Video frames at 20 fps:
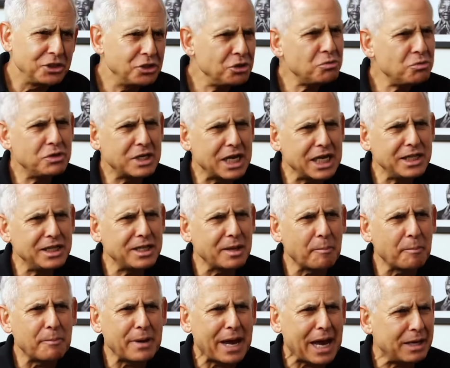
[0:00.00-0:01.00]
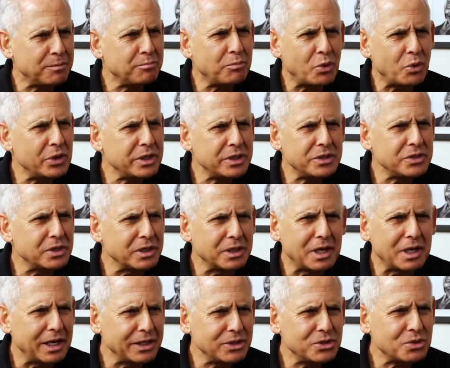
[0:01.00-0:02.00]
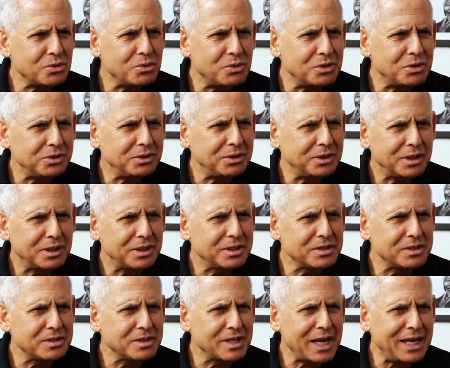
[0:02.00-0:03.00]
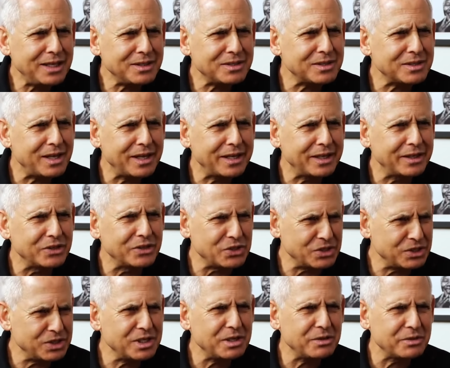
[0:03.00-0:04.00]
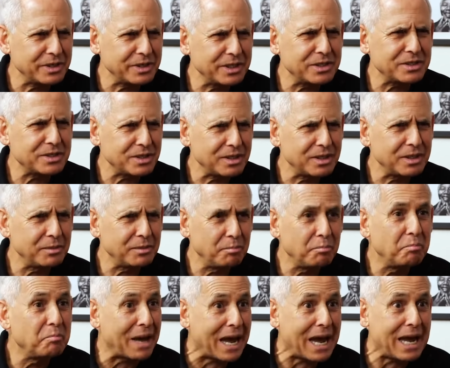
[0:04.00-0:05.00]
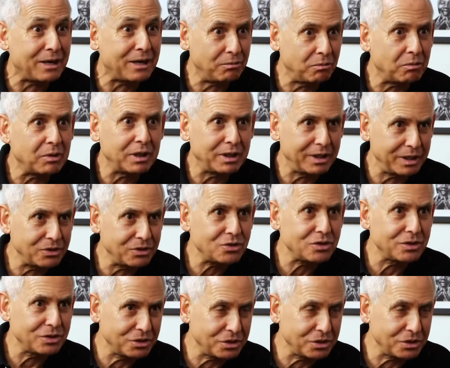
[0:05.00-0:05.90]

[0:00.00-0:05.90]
did you date the bad boys in high school? Because mm. that's like a seriously bad relationship.